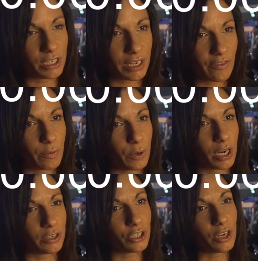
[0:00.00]
use it for
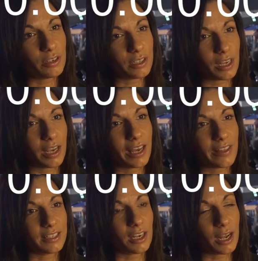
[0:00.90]
product shots and get
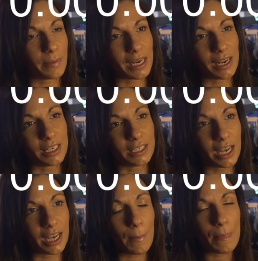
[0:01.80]
that dynamic
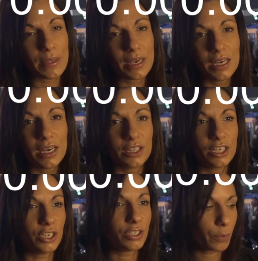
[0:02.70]
lighting. The new